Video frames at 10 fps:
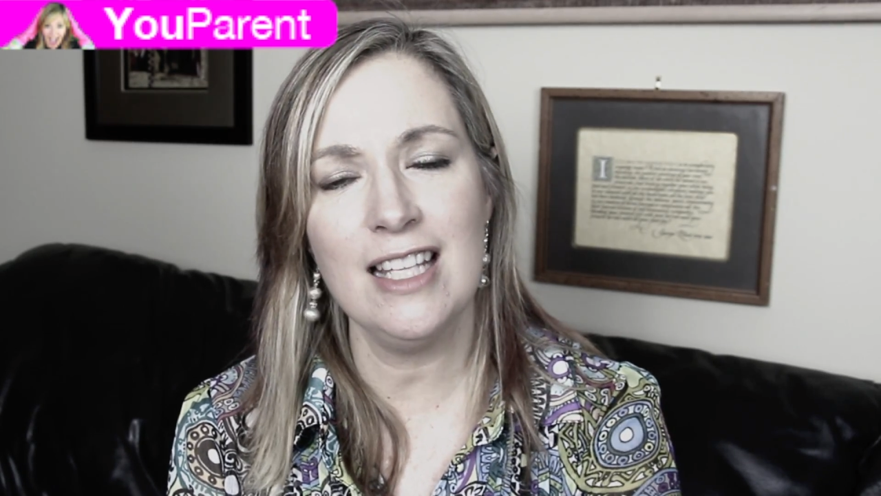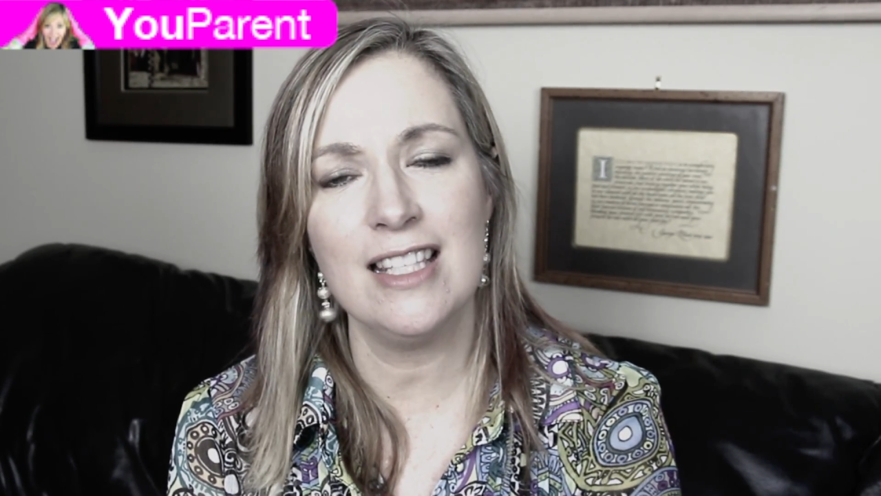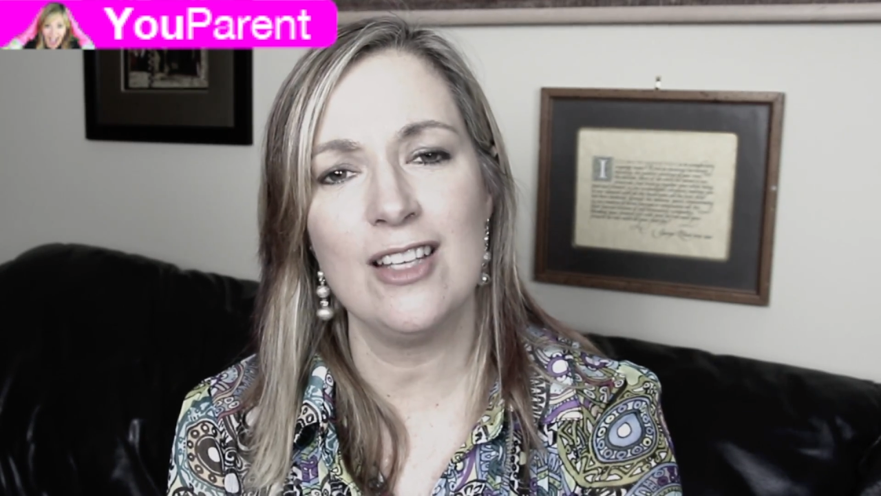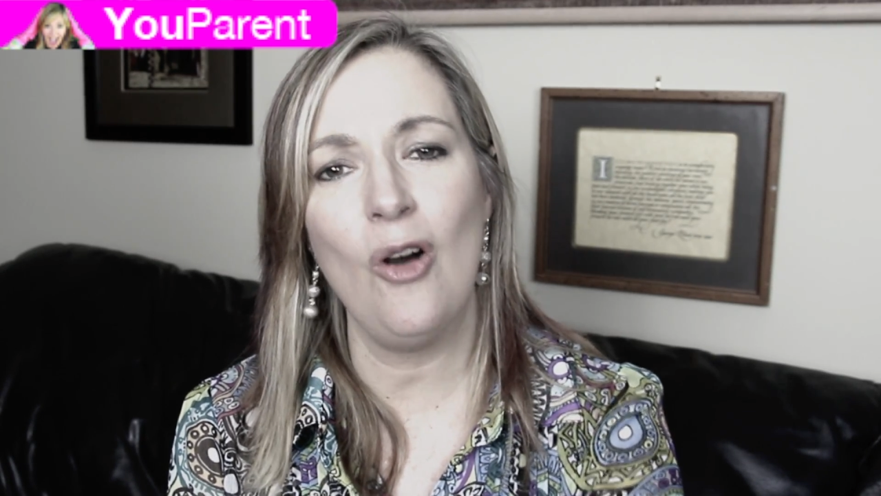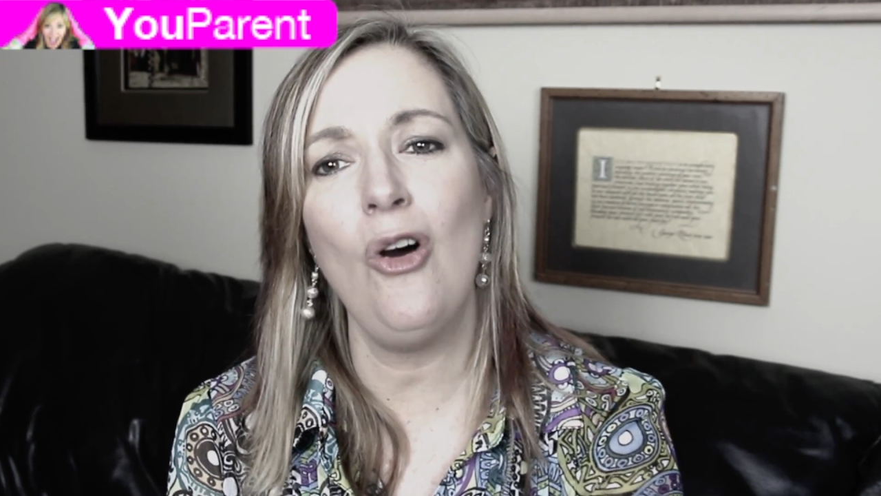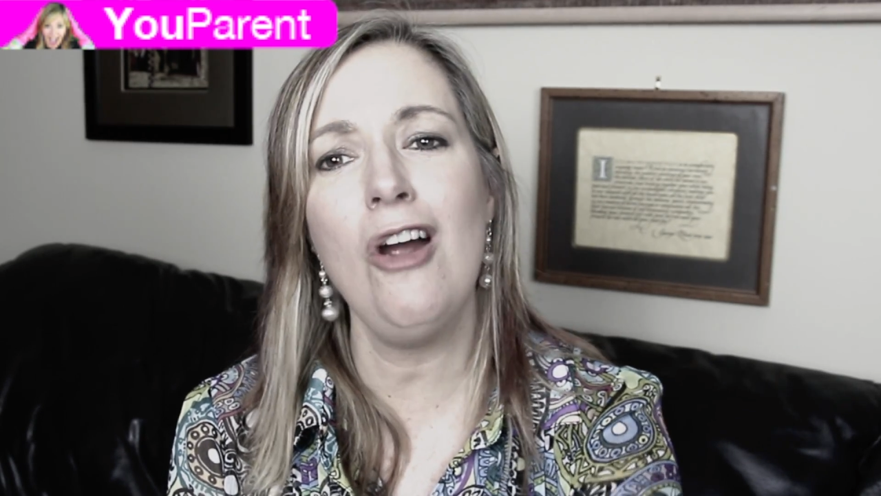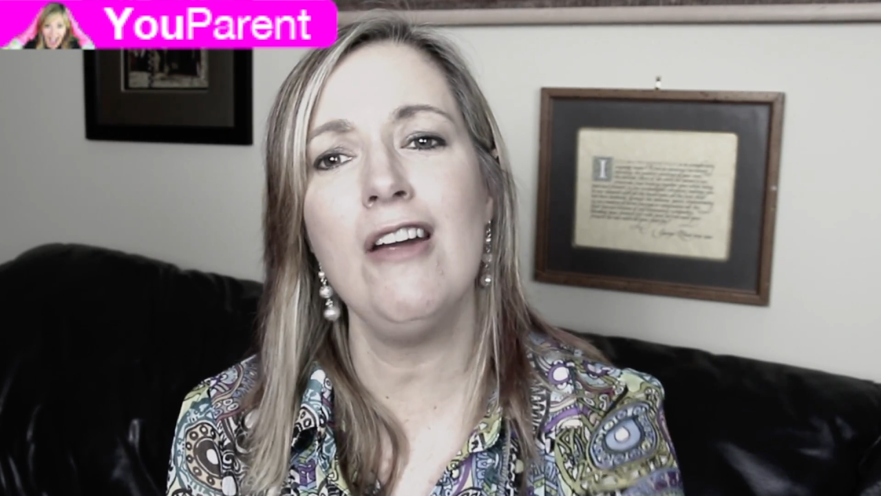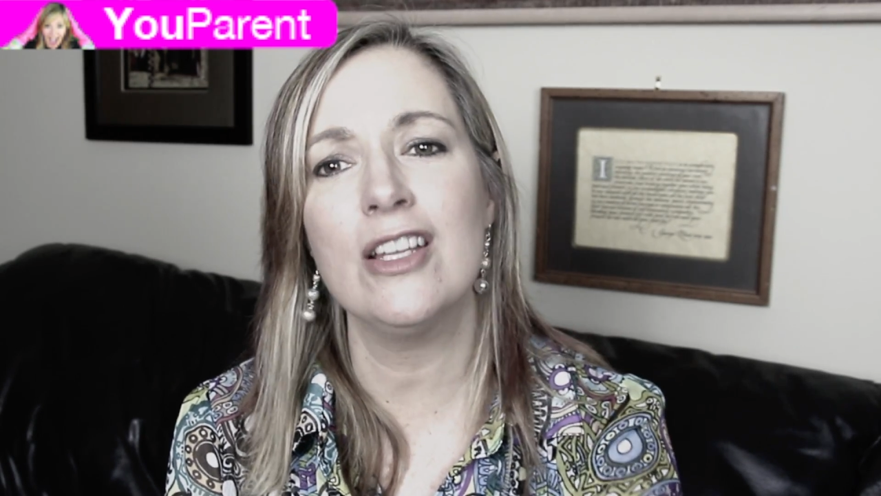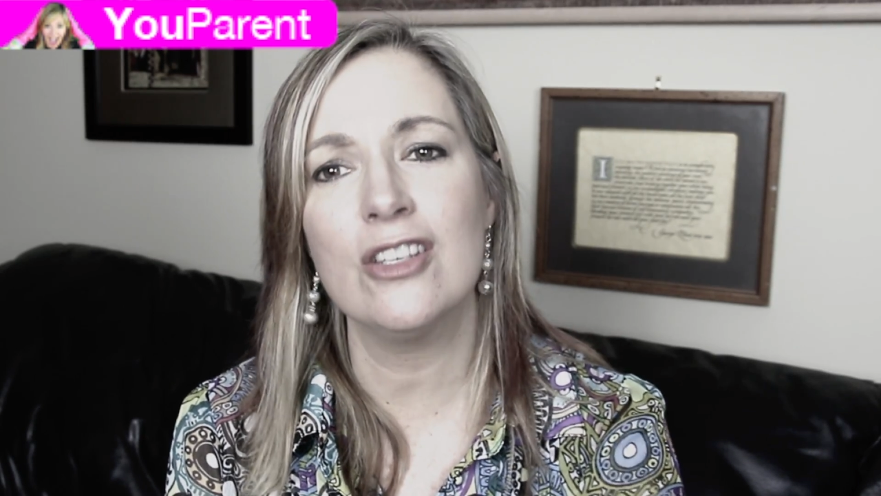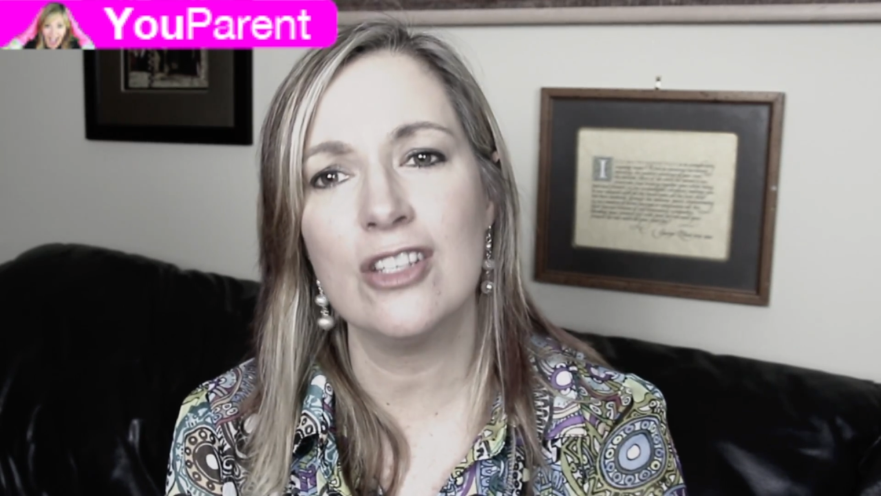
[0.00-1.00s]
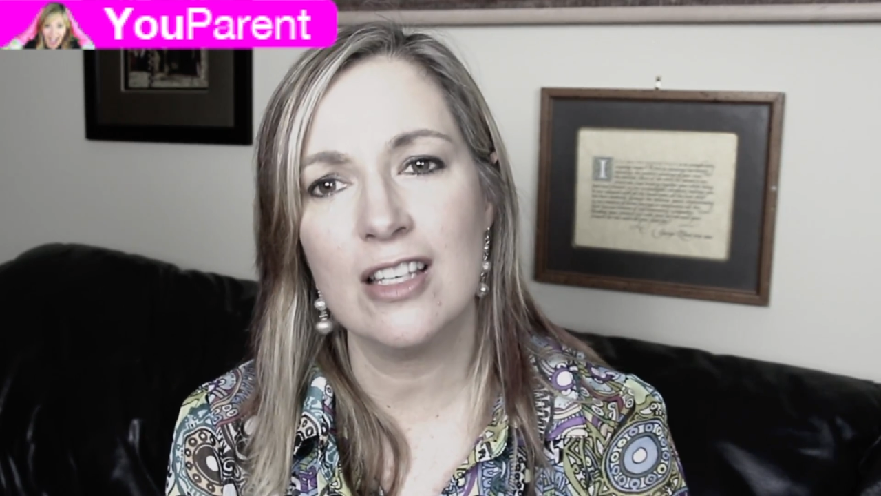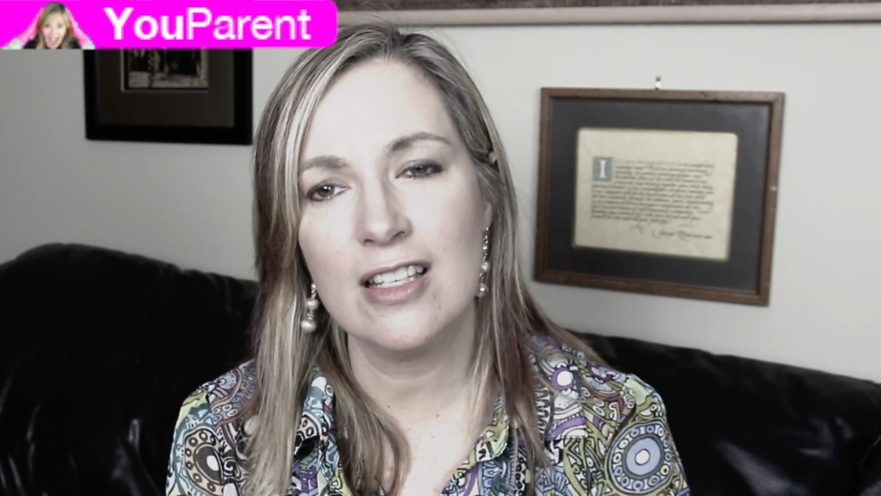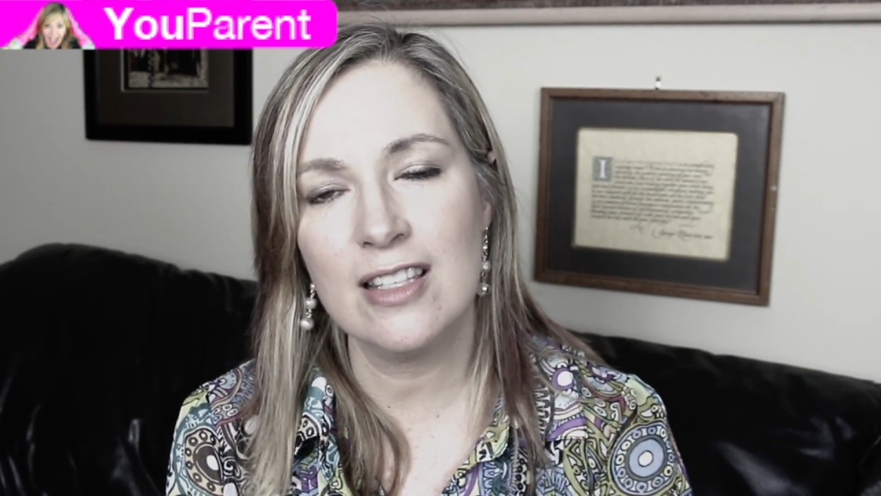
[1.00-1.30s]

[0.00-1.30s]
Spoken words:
it's orange.